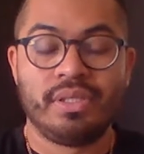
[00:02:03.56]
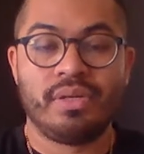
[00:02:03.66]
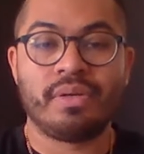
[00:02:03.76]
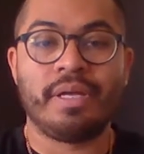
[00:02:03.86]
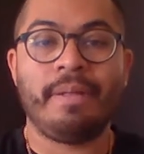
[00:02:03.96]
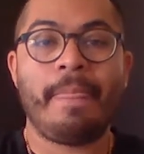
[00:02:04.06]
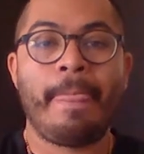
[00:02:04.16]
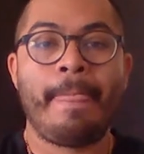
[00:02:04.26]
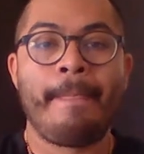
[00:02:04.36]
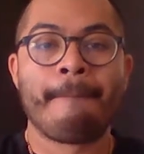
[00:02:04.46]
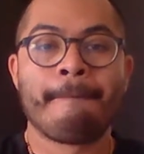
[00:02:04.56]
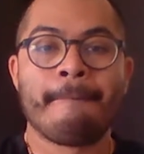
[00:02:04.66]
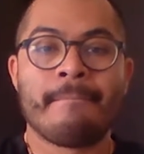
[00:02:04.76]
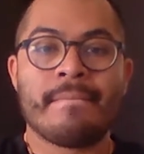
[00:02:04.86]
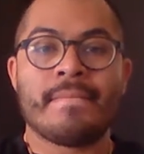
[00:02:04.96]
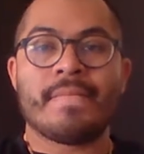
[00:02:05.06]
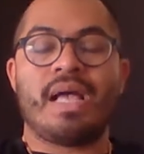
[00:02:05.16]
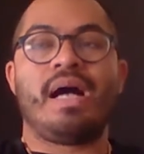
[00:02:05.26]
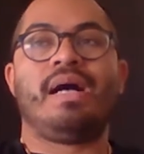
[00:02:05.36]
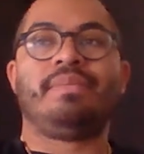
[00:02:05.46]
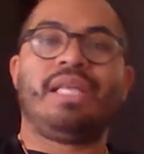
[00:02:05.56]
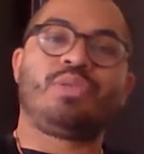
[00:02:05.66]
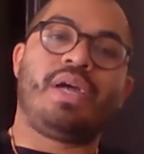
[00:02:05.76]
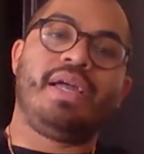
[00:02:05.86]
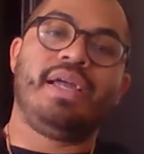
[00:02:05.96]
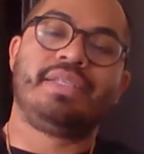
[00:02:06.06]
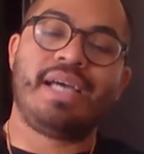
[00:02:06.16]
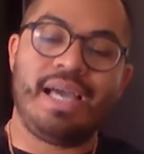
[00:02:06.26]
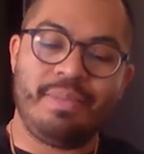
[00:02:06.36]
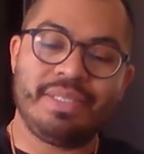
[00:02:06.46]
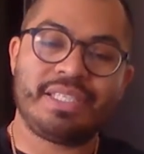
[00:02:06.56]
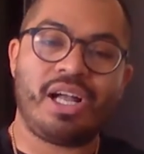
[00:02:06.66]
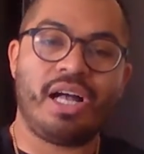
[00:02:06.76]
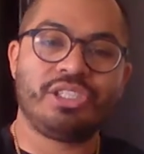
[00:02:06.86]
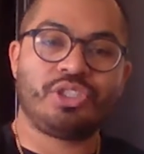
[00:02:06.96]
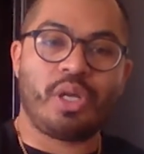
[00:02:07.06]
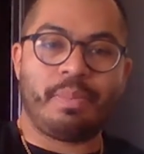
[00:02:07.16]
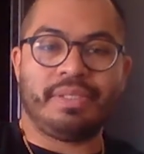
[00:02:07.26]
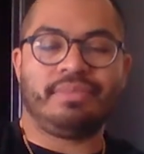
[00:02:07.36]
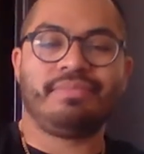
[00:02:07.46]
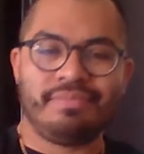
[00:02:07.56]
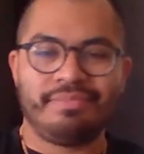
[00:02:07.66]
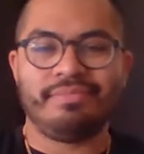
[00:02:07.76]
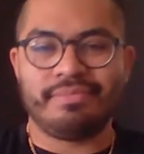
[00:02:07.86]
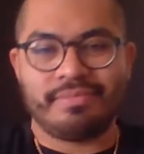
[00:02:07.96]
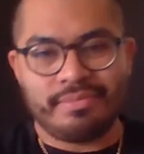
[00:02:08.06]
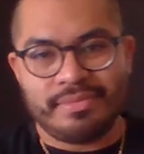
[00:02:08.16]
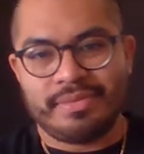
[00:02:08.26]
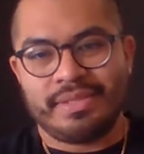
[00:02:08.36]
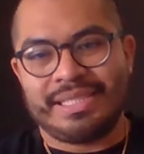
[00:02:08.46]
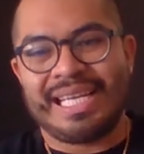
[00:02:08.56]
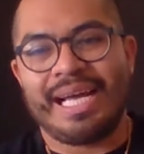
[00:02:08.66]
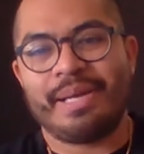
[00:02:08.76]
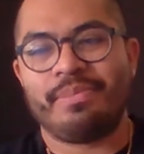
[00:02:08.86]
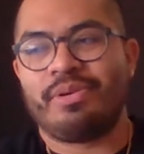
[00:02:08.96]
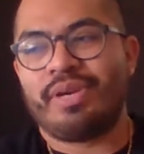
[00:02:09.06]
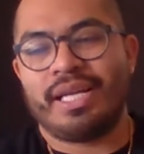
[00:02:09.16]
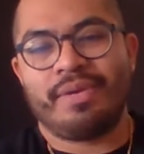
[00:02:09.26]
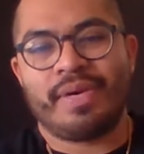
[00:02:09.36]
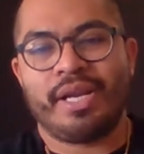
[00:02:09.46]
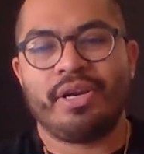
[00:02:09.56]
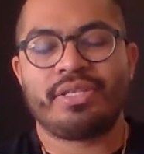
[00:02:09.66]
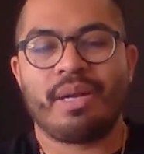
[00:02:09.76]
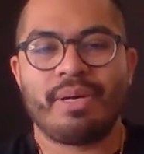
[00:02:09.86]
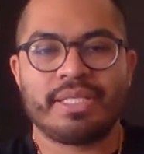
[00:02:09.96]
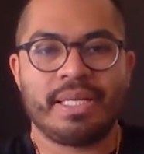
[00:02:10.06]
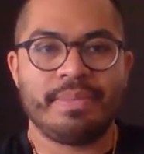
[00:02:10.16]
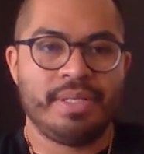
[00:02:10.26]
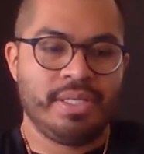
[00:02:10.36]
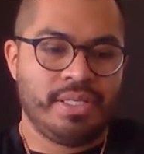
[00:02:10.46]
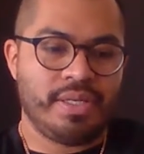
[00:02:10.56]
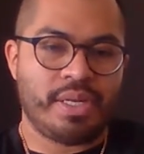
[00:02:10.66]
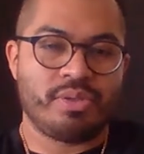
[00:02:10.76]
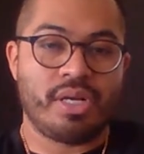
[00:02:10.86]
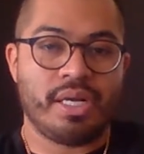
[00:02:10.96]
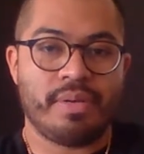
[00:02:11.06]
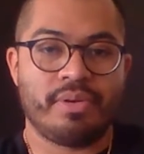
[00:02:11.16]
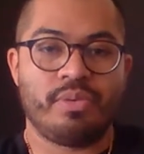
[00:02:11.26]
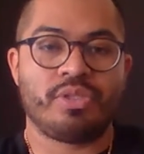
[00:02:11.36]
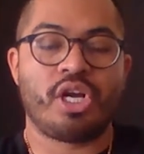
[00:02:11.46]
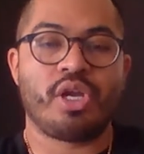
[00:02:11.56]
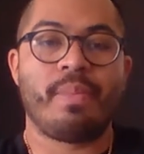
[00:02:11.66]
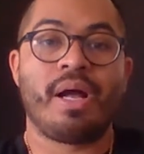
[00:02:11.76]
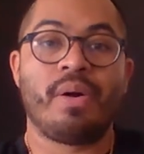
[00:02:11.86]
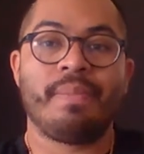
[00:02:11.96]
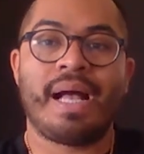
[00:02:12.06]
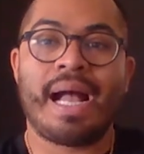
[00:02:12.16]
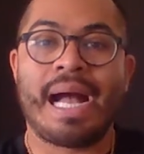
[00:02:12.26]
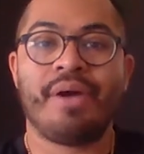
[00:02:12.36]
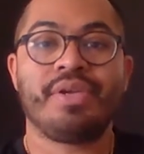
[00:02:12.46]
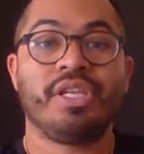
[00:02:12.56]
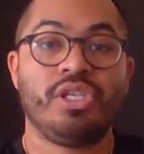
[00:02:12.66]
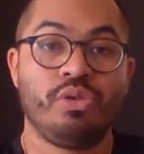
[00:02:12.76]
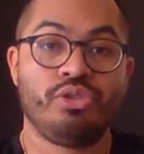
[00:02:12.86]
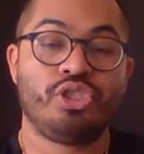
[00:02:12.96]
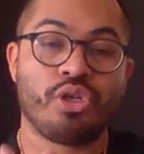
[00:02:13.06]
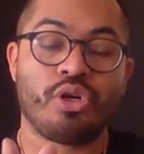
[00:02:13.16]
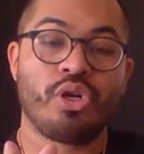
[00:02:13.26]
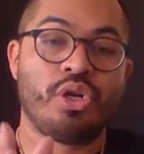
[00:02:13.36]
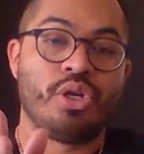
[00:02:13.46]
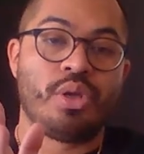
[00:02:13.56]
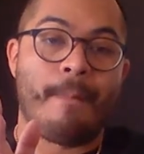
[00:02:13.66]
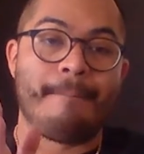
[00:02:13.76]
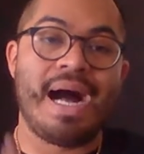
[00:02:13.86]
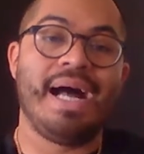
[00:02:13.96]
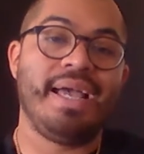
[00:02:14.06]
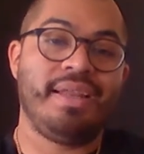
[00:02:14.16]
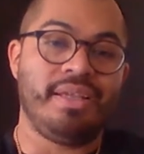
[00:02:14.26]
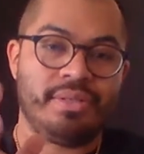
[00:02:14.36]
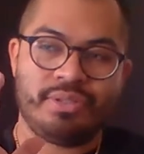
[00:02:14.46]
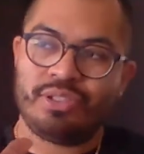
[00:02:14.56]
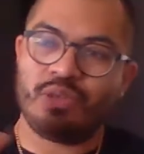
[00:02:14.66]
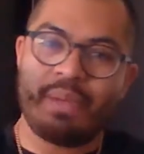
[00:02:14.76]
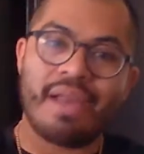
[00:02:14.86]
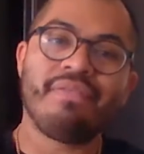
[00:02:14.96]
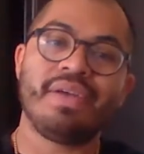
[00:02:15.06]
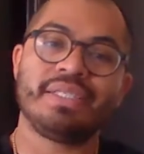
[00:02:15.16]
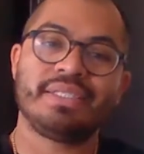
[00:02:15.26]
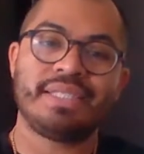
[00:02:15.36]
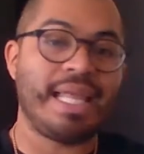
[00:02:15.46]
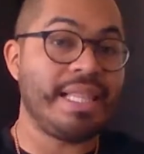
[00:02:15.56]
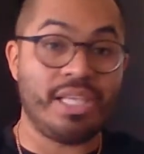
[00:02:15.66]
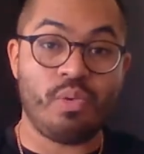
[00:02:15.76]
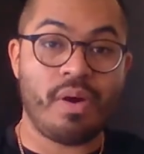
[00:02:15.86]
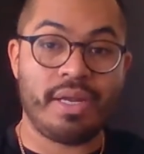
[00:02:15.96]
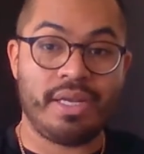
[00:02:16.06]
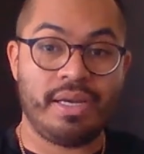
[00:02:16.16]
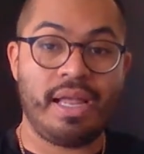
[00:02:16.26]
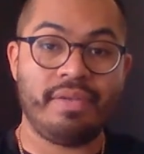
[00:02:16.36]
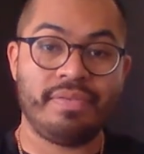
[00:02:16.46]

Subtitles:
Okay, that's why time is a construct, but we're not here to talk about time. Okay, we're talking about how you can use your mind to manifest anything you want in your life.